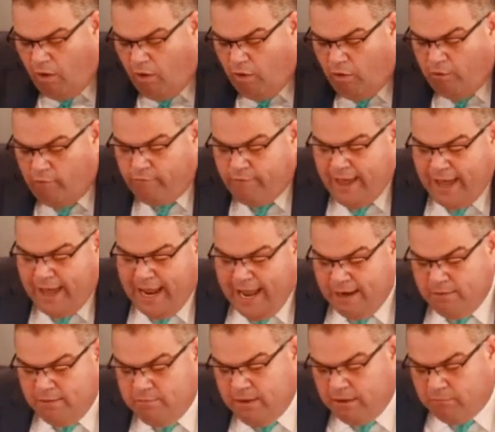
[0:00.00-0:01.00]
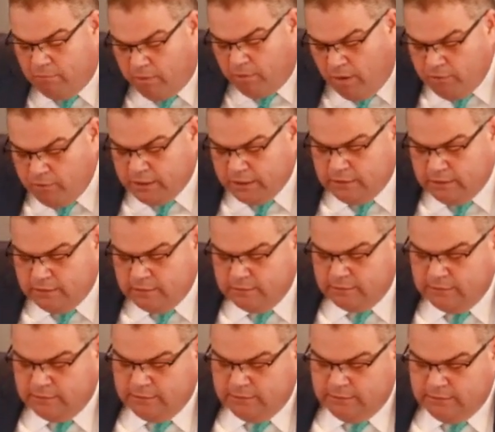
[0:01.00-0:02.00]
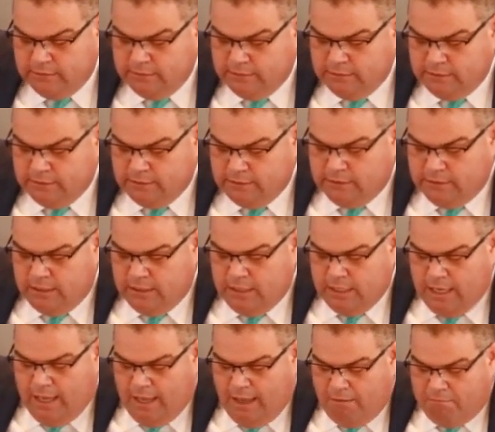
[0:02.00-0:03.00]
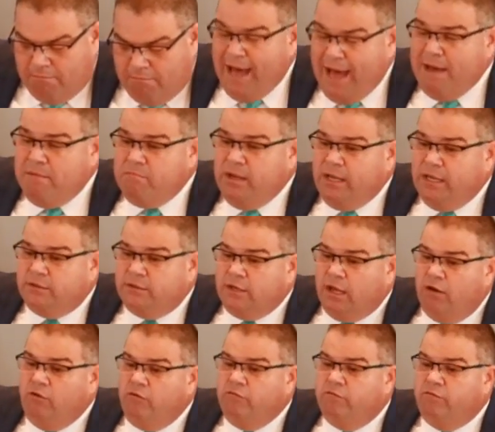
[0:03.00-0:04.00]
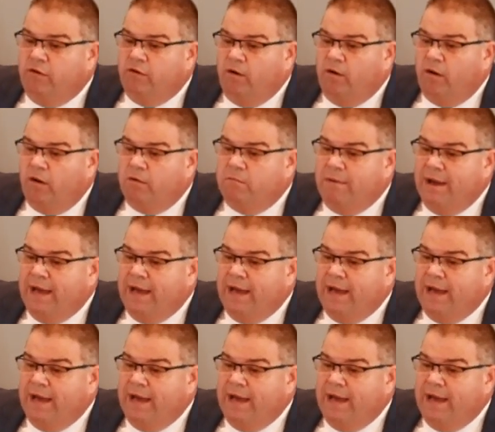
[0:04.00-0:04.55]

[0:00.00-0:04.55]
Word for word: that had been broken might be atoned for by